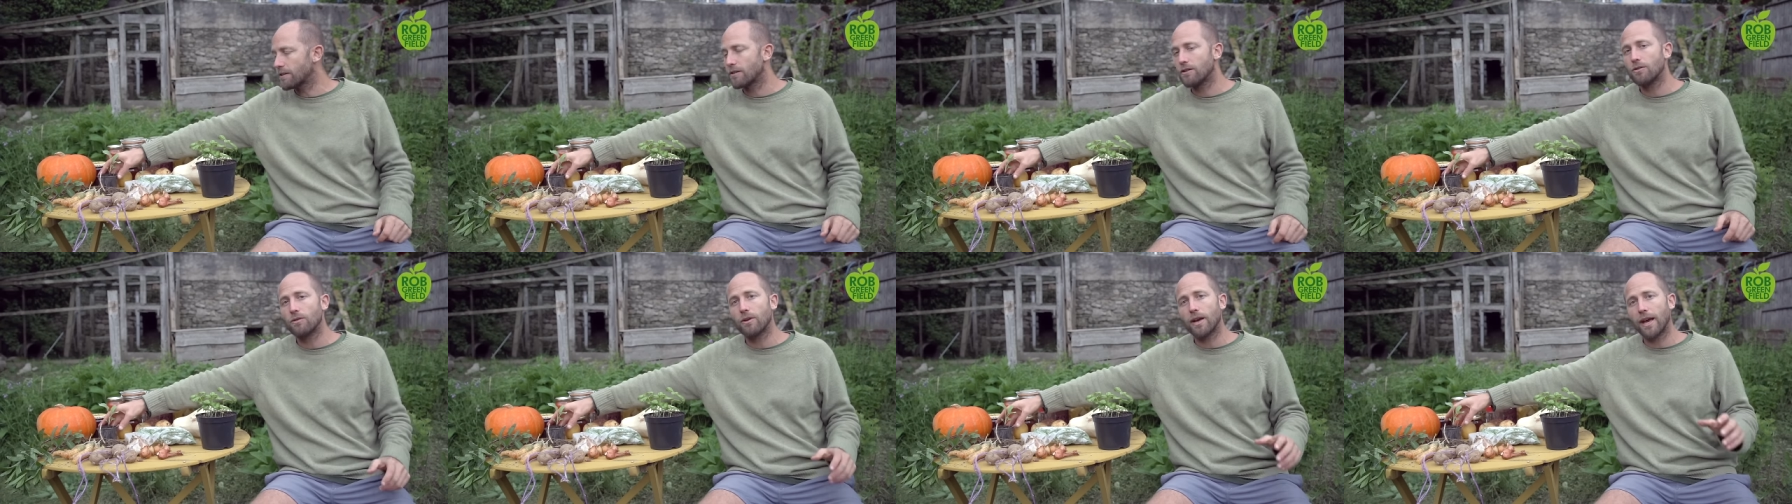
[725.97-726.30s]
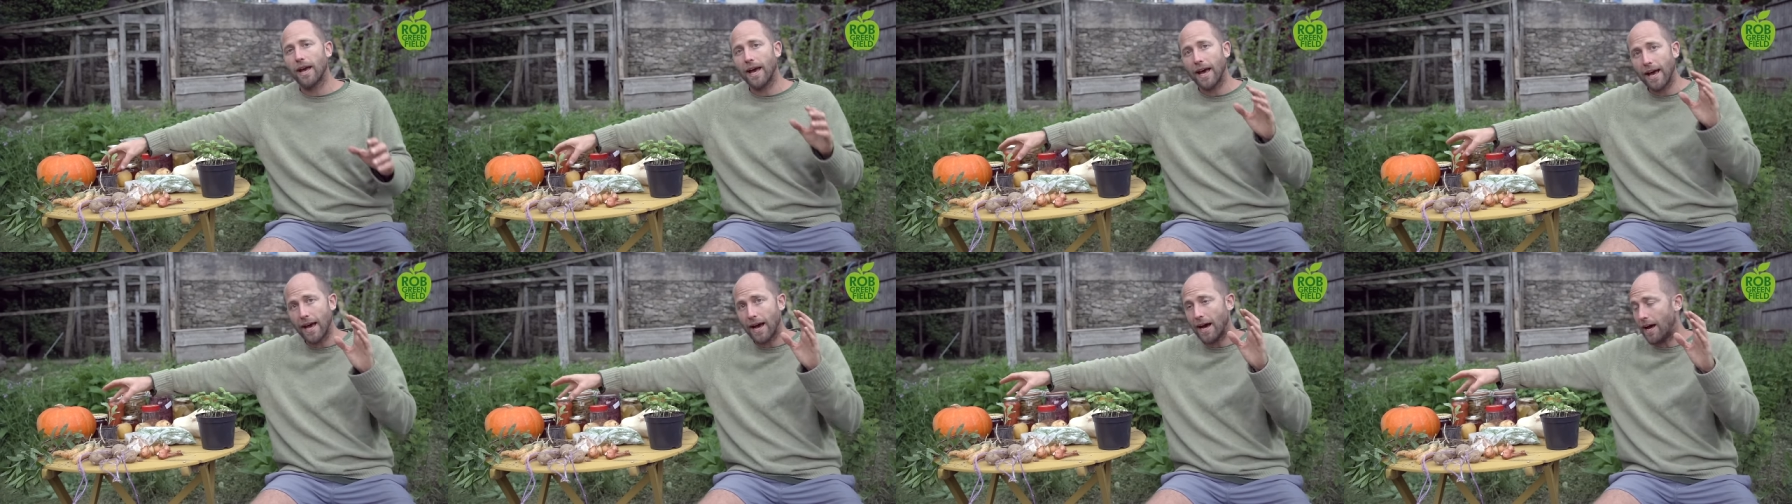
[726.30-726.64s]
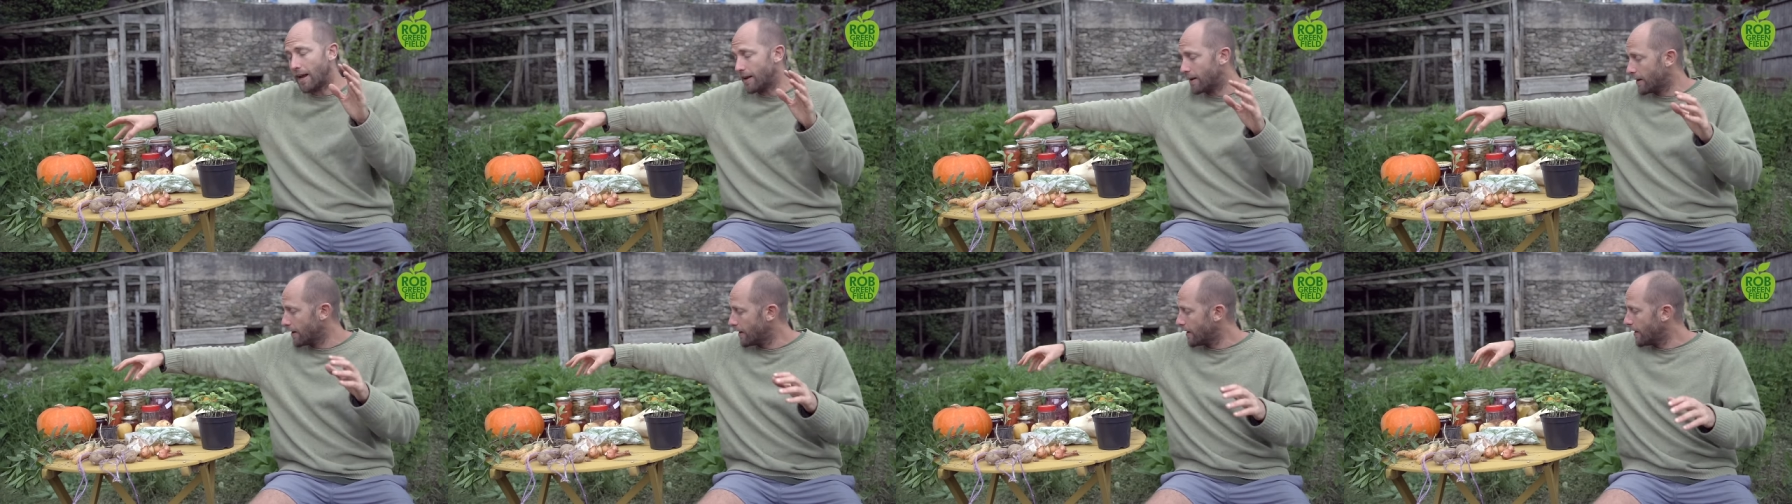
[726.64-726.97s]
You
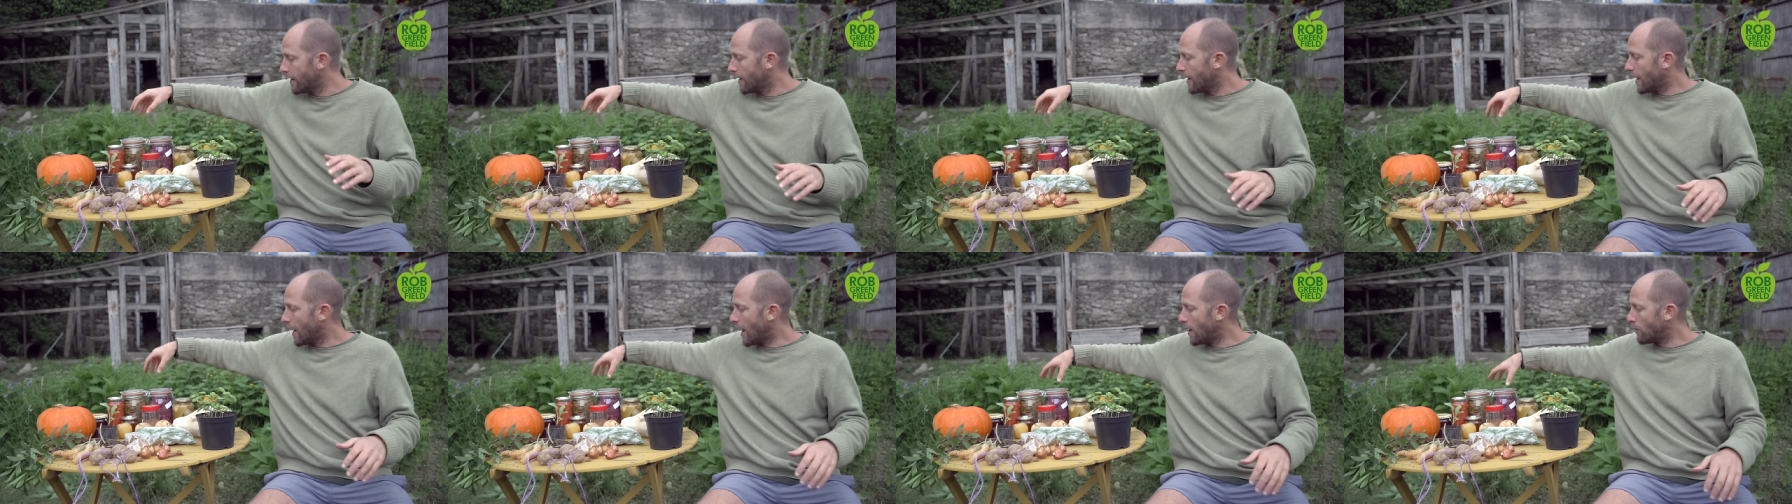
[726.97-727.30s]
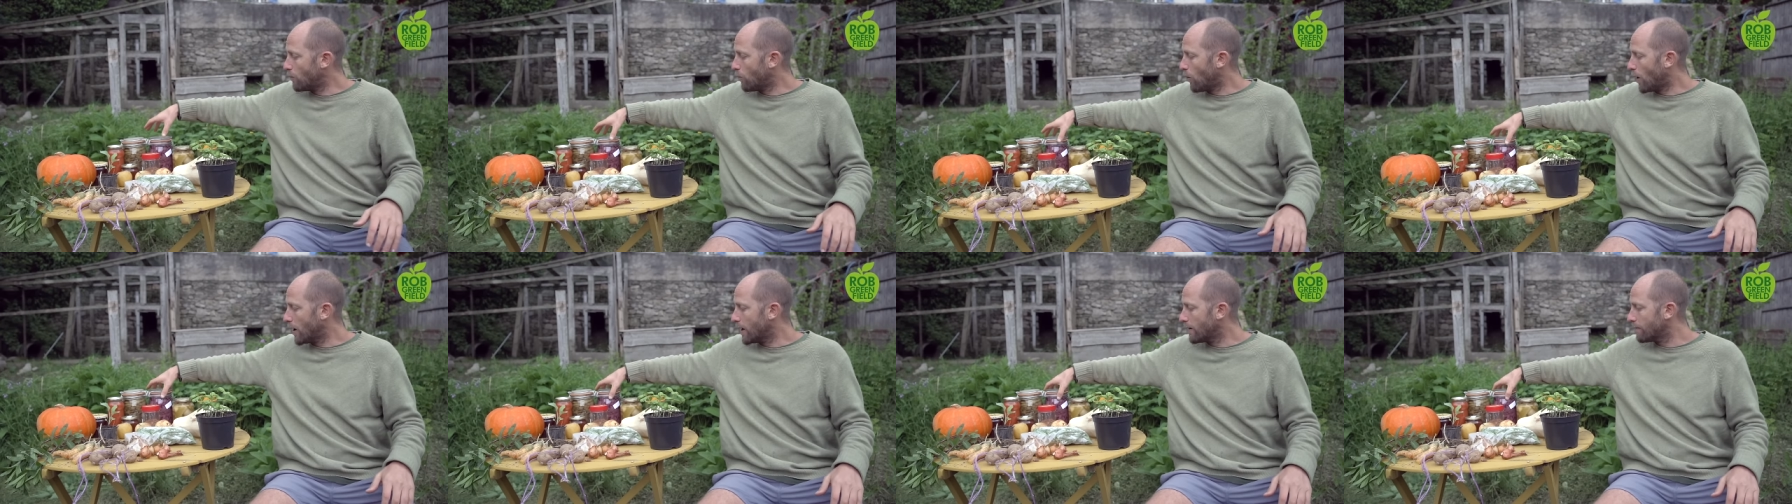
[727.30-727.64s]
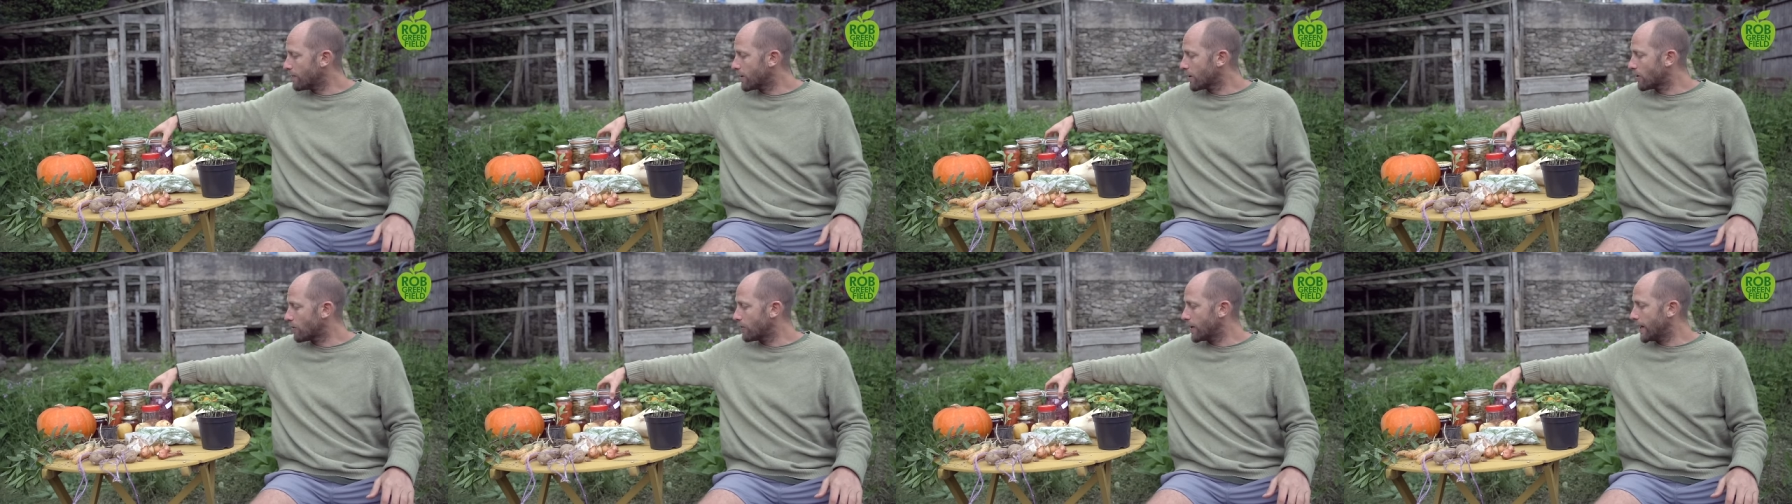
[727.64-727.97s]
can and one of
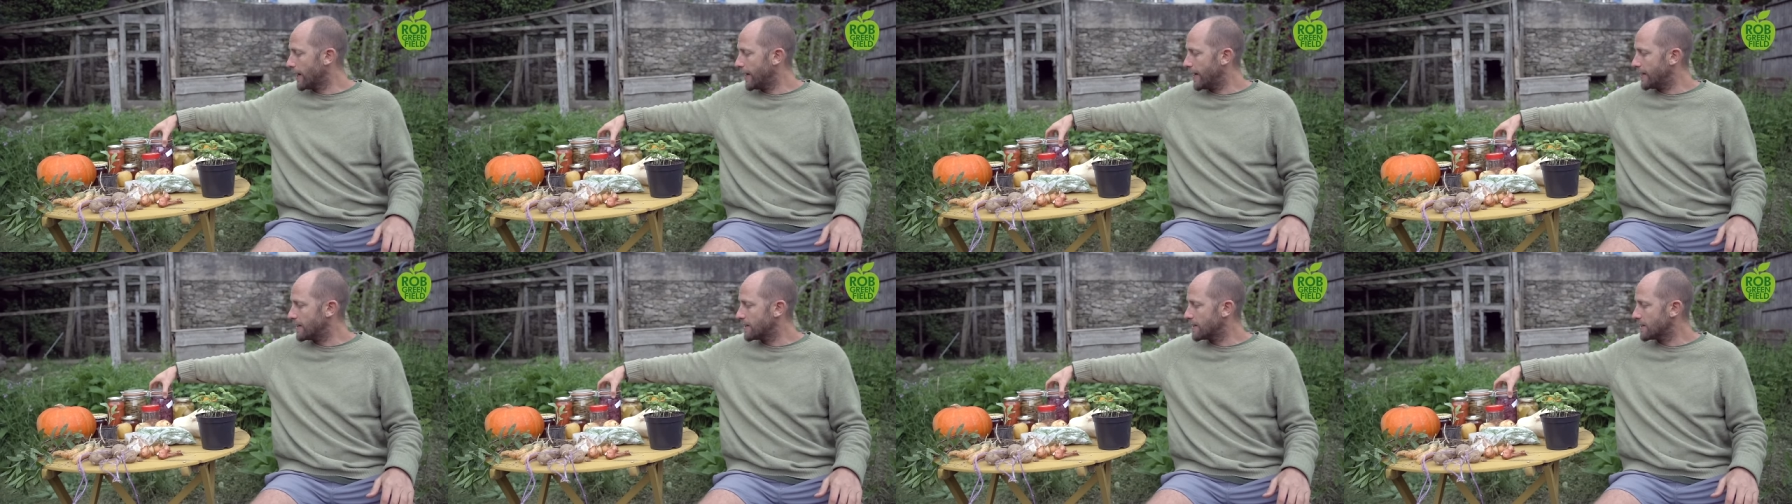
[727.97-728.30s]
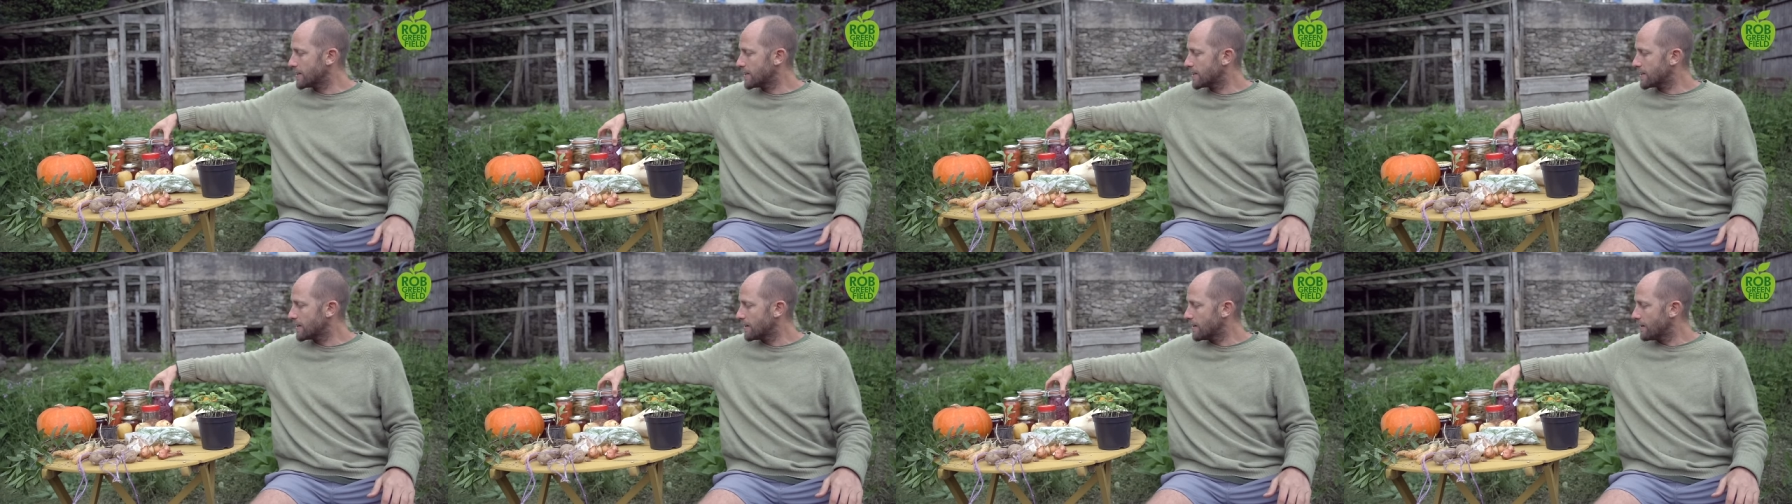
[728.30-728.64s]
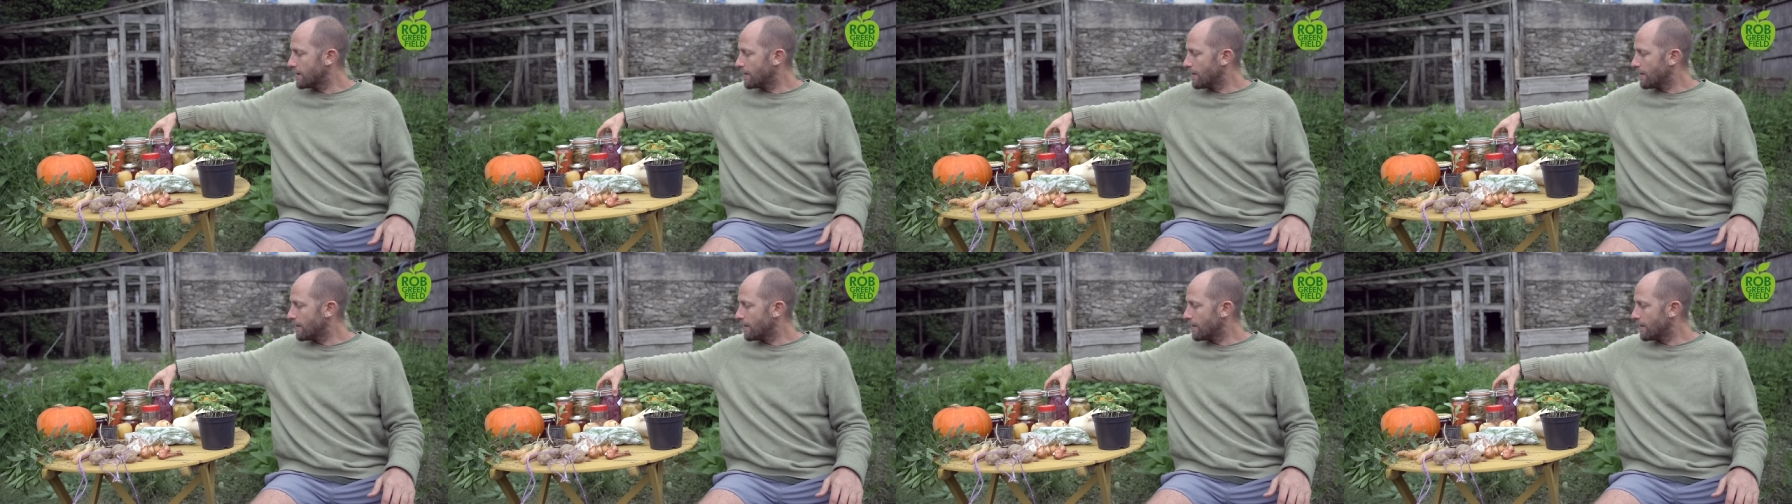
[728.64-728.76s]
the greens